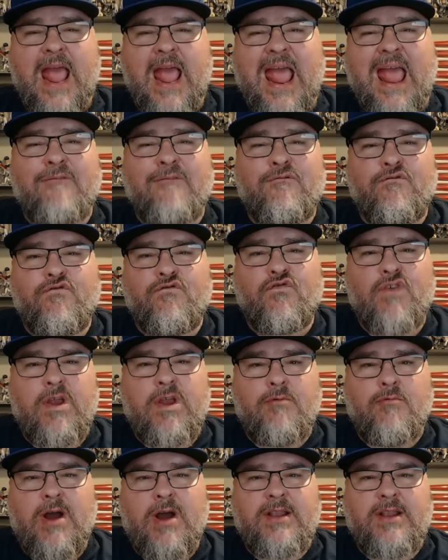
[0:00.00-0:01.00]

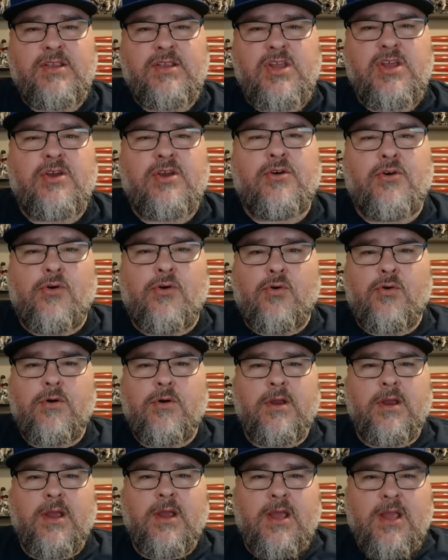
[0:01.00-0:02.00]
Everyone knew
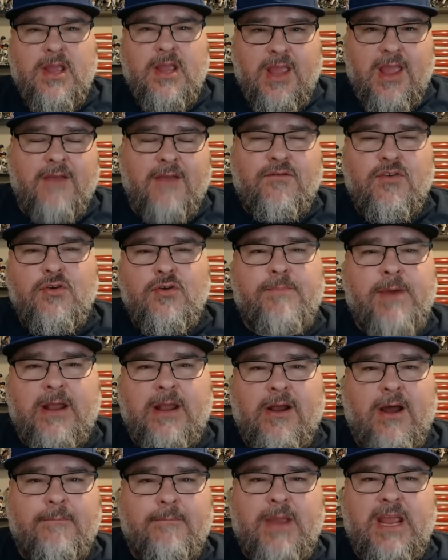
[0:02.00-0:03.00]
if you bet
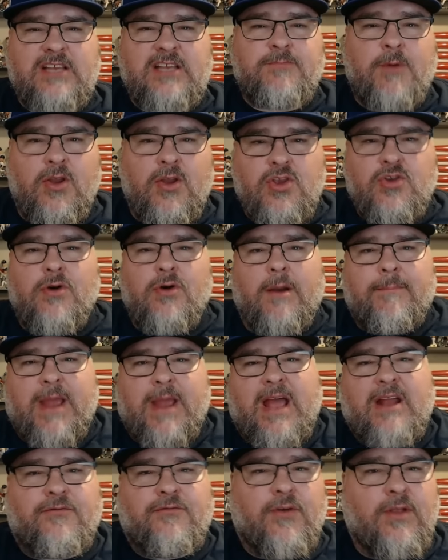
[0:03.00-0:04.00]
on baseball, you are
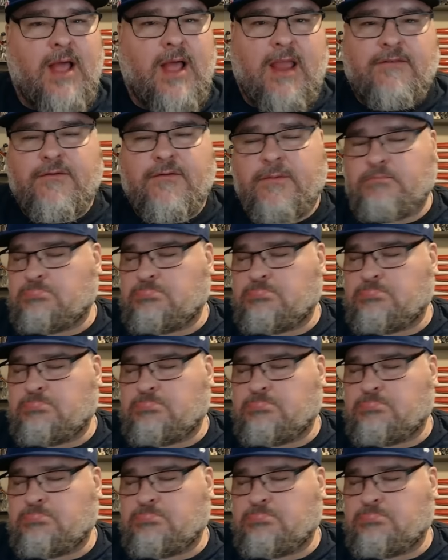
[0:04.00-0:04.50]
banned for life.